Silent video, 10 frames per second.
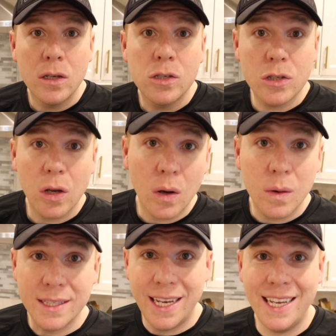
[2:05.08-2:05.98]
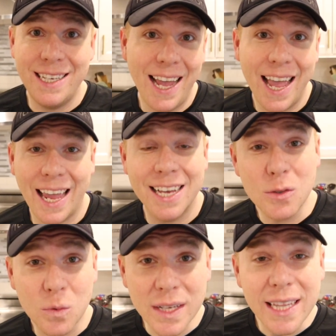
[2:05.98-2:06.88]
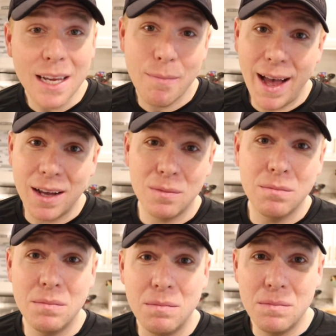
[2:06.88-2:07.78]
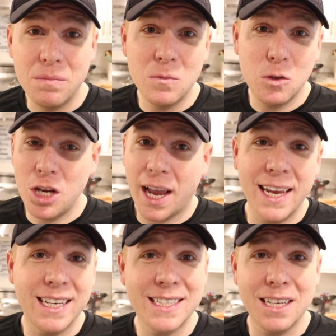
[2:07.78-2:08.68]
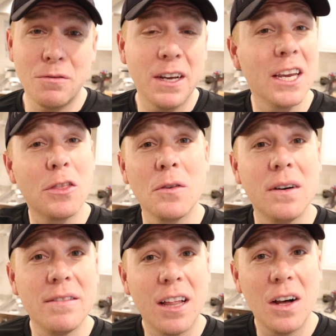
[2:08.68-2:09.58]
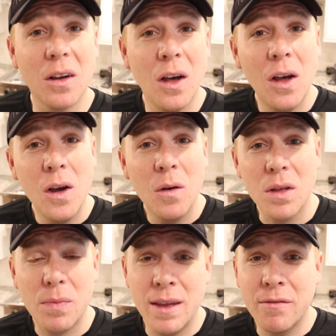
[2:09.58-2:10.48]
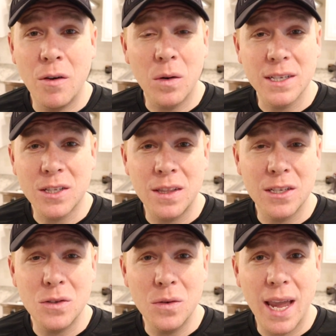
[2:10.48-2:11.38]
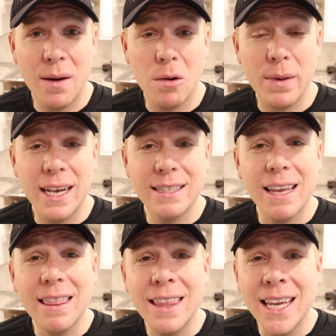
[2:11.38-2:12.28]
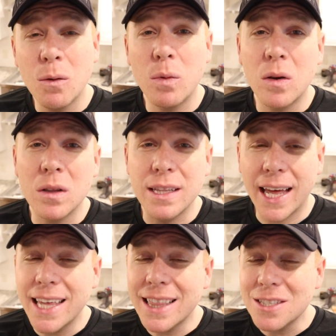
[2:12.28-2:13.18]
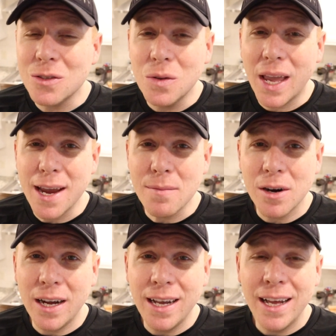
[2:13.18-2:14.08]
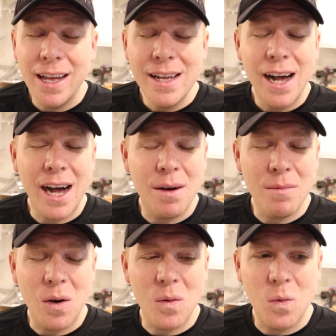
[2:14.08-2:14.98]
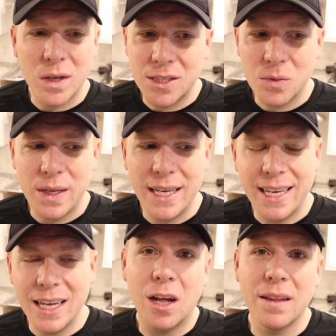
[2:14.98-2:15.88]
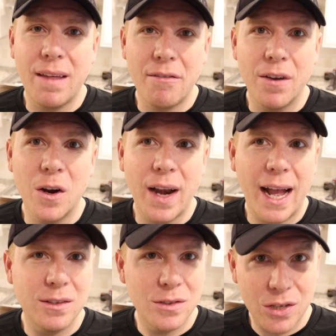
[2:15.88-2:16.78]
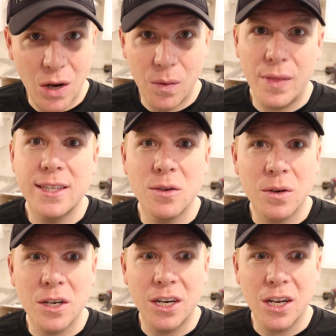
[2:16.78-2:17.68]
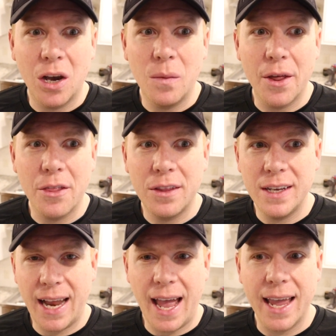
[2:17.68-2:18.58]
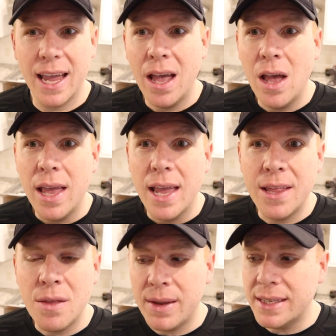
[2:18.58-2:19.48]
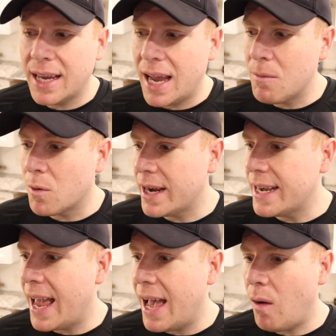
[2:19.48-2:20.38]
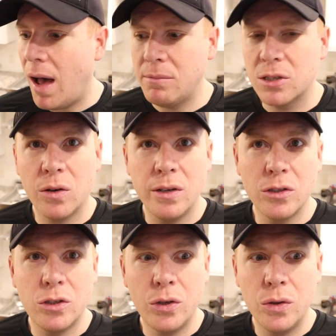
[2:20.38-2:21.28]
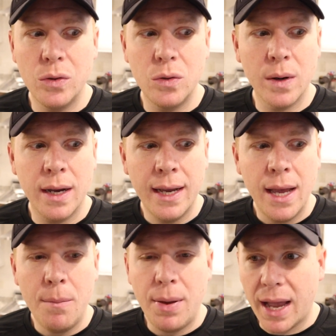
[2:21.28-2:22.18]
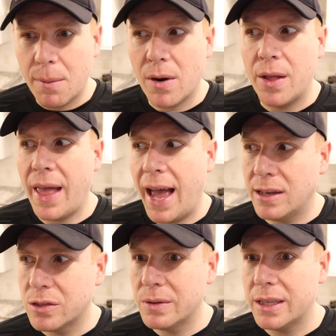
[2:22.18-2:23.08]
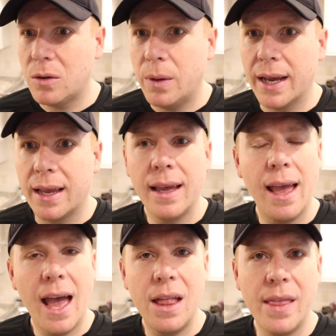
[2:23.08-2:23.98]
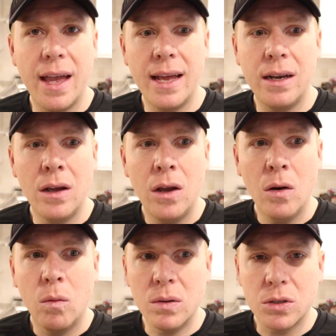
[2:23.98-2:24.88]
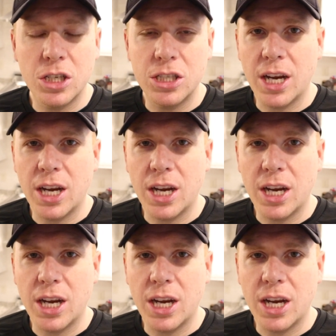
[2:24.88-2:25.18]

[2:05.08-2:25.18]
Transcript: So today is really about checking to see if we can get through a vlog with me and focus on this new camera, because I think we'll like this new camera once we get all of that figured out. So that's what we're gonna go with today. In the meantime, right now, I'm just going to pick up around the house really quick and then we will chit